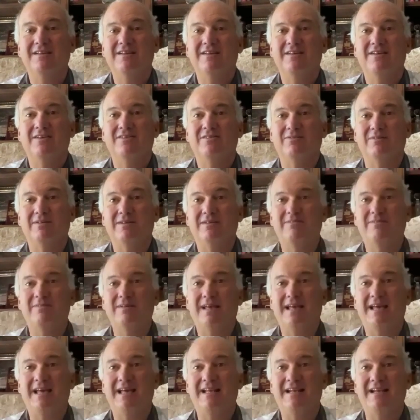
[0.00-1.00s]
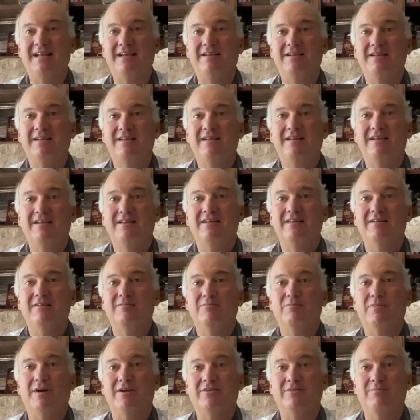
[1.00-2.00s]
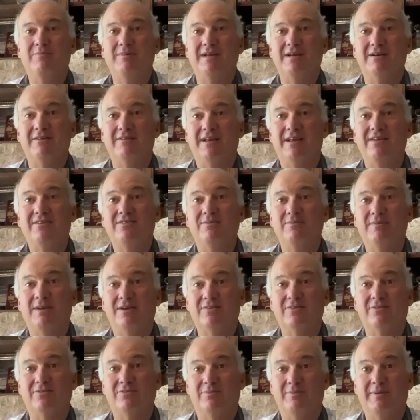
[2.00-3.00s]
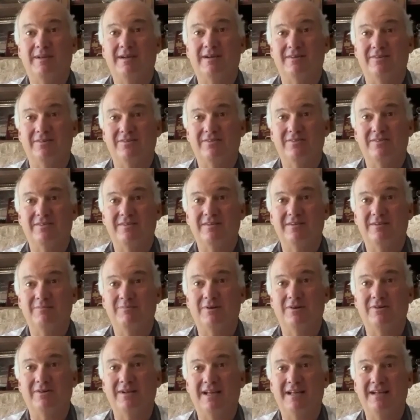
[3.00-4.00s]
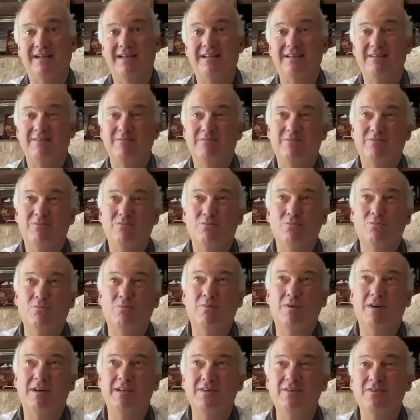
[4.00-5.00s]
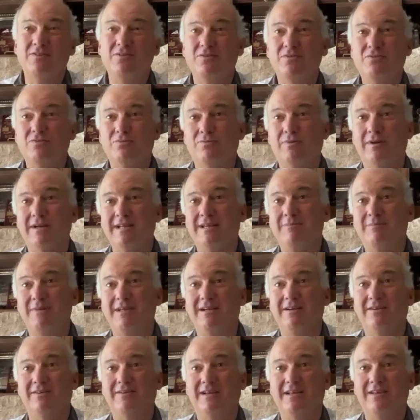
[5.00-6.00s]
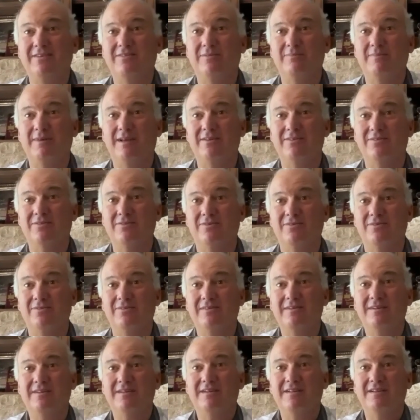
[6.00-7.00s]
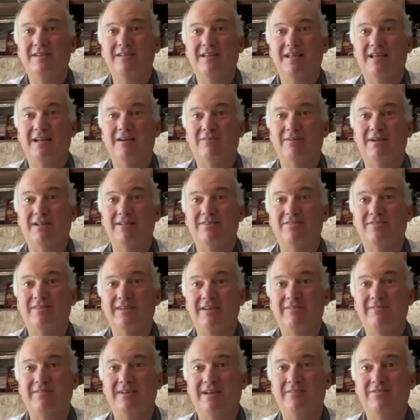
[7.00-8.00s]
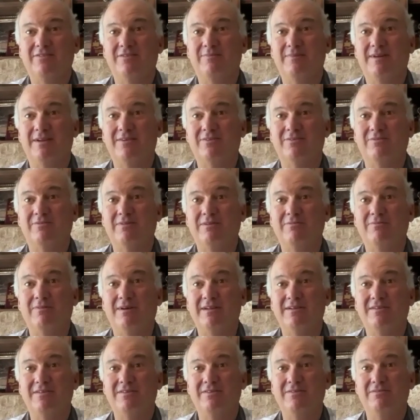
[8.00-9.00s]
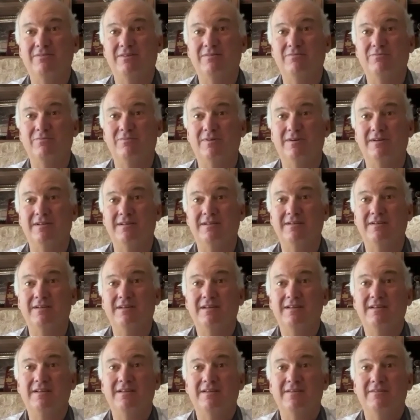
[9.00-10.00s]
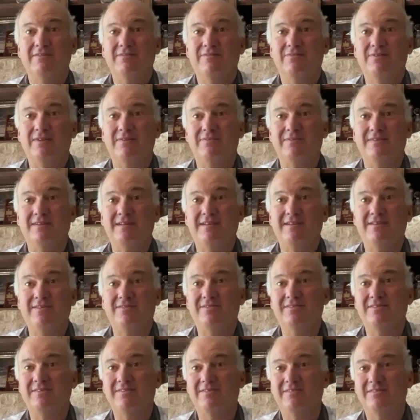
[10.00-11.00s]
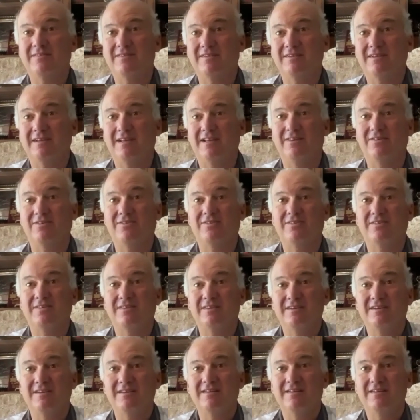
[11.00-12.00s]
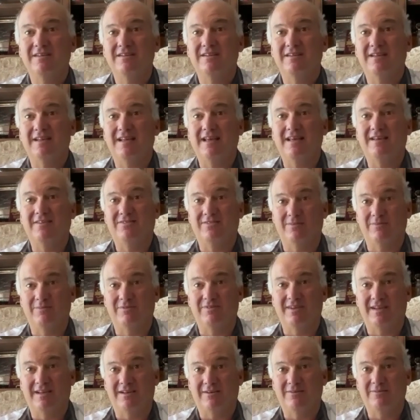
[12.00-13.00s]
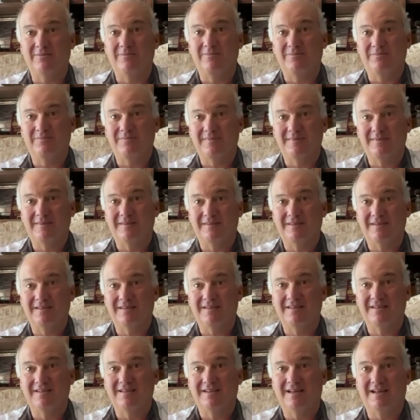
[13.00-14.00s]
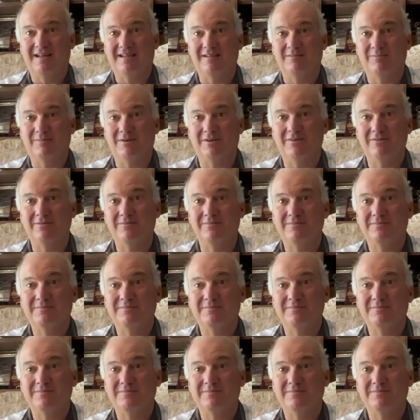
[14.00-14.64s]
So we added much bigger asymmetrical spinnakers. The boat had a 120 meter asymmetrical, and around the same time symmetrical, we went to a 150-ish asym sail on the boat.